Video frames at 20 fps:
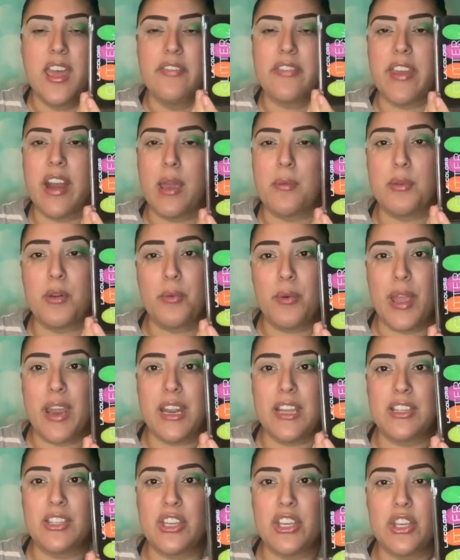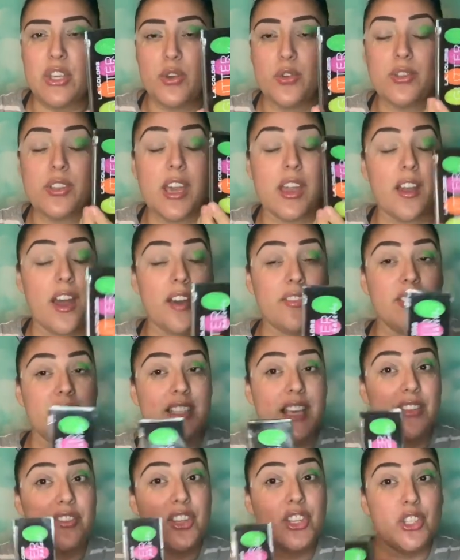that I've been waiting to use. I got this
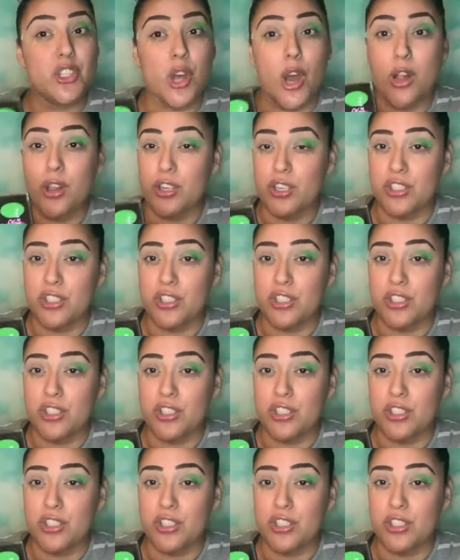at the Dollar